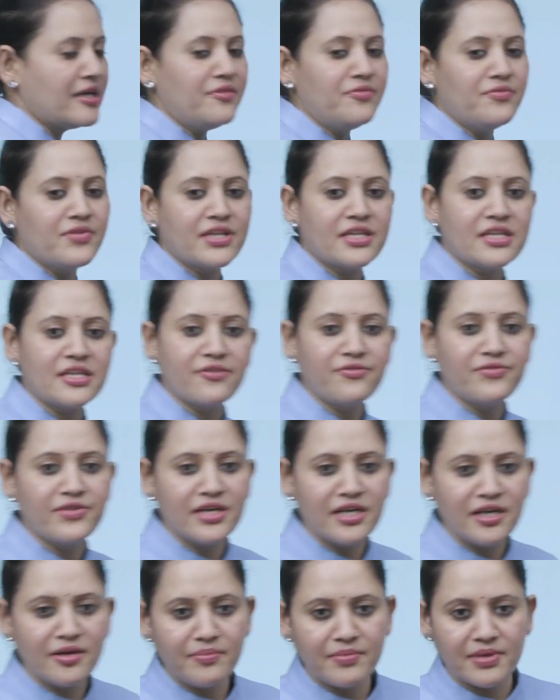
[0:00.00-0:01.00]
it with
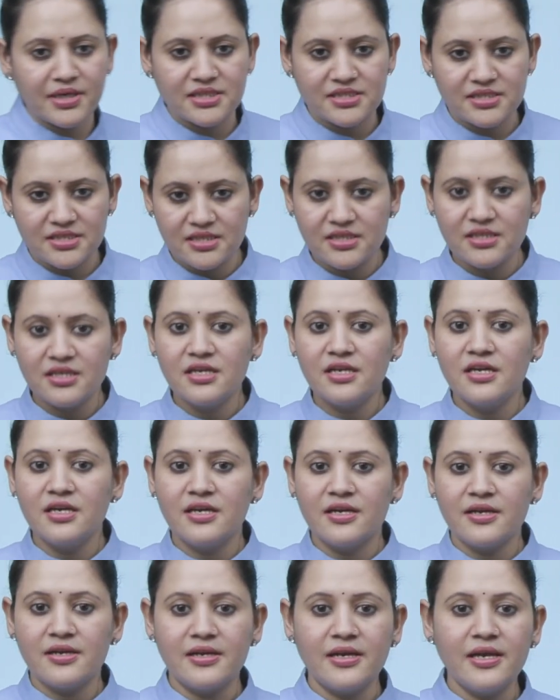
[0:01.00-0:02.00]
different numbers.
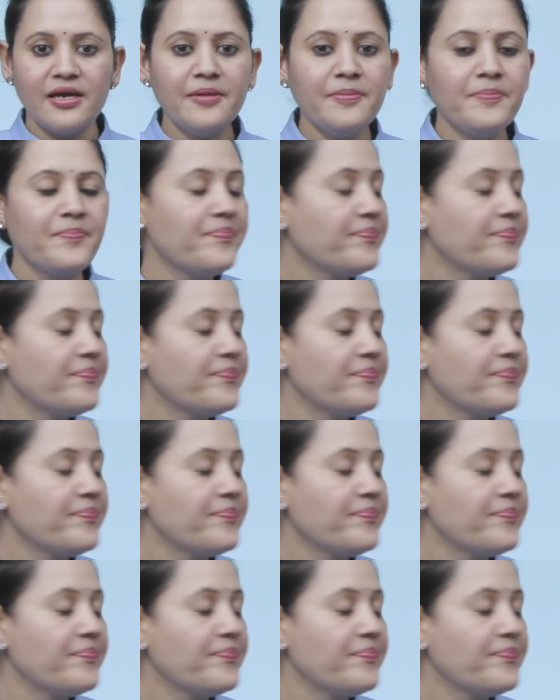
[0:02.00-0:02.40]
Clear?